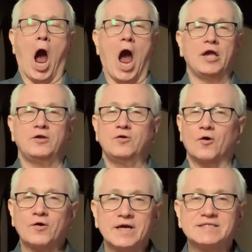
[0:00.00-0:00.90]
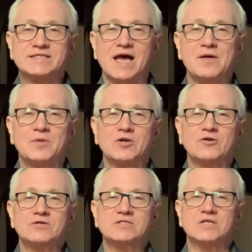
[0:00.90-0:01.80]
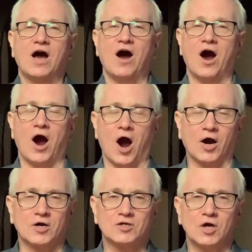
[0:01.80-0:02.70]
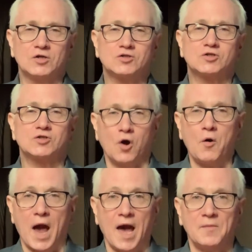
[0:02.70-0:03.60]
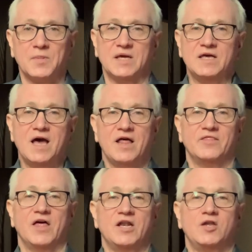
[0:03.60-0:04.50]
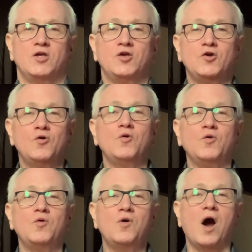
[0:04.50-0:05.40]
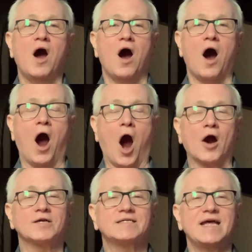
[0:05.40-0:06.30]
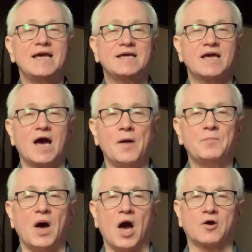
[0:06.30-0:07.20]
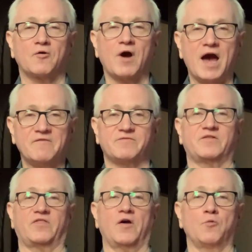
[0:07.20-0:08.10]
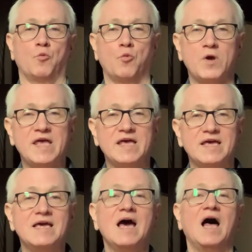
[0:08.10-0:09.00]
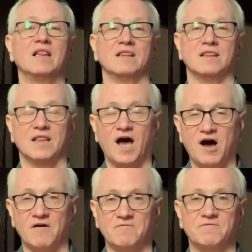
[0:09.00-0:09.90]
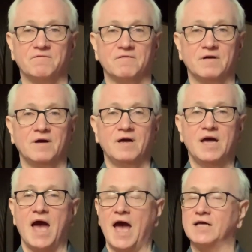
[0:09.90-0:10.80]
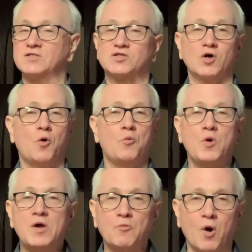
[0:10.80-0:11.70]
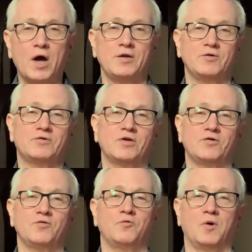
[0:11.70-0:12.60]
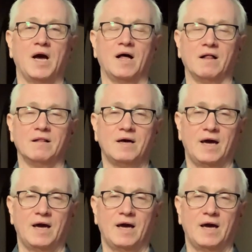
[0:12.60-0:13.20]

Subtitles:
Your examiners are so happy that you are taking up a craft that we love. And so we want you to do well.